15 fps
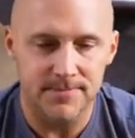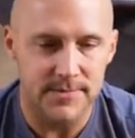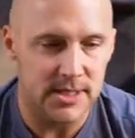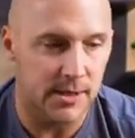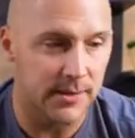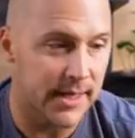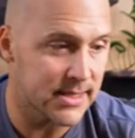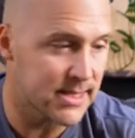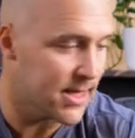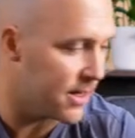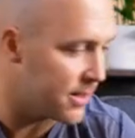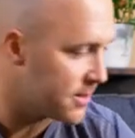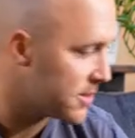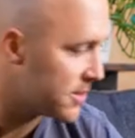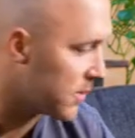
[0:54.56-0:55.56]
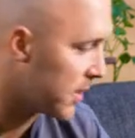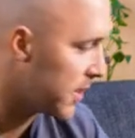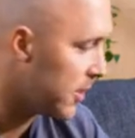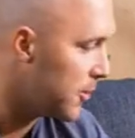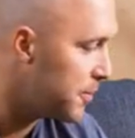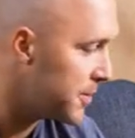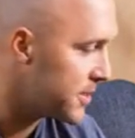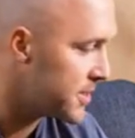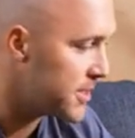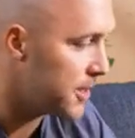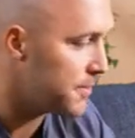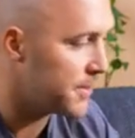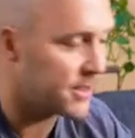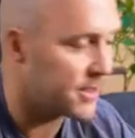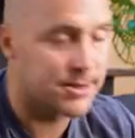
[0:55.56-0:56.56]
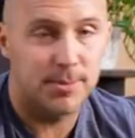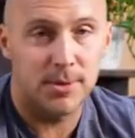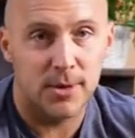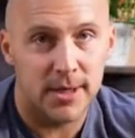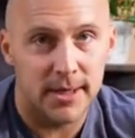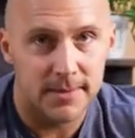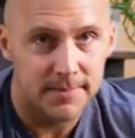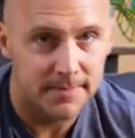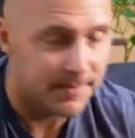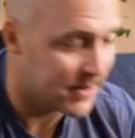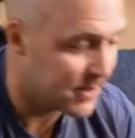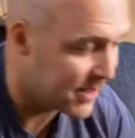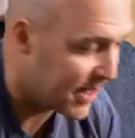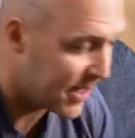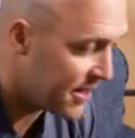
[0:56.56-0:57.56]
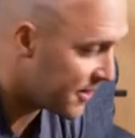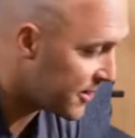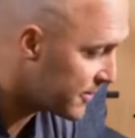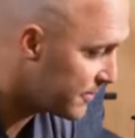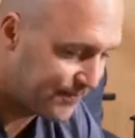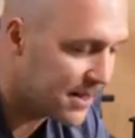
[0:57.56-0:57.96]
So that's it. So we're gonna open this up and explore together.